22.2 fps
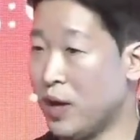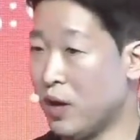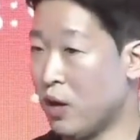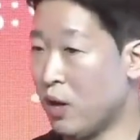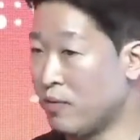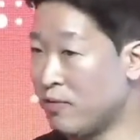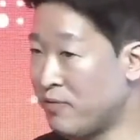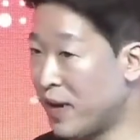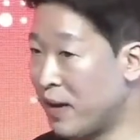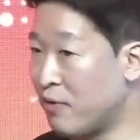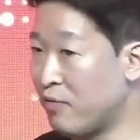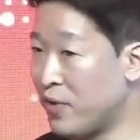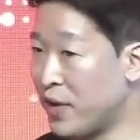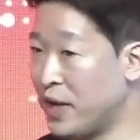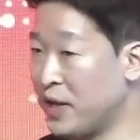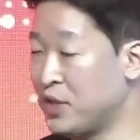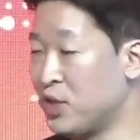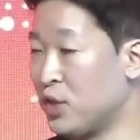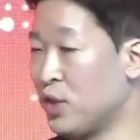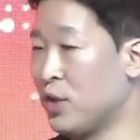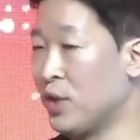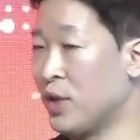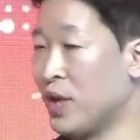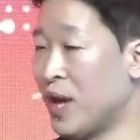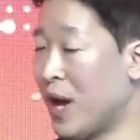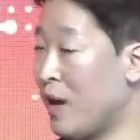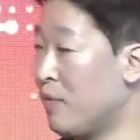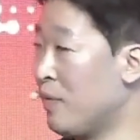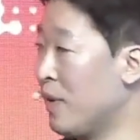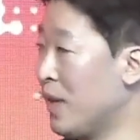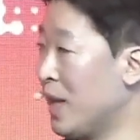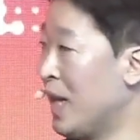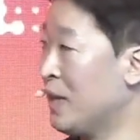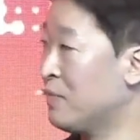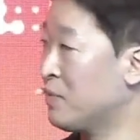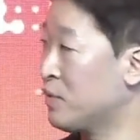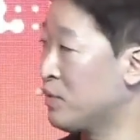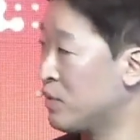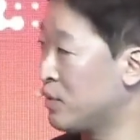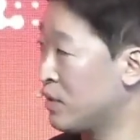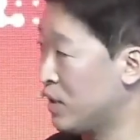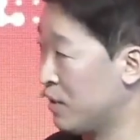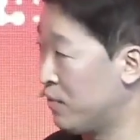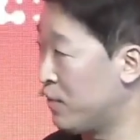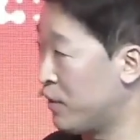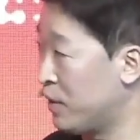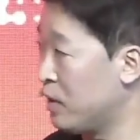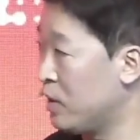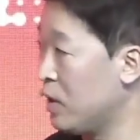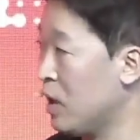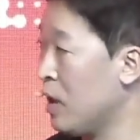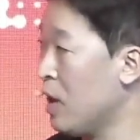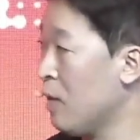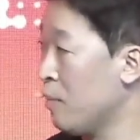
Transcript: of Foundation and Ava Labs different,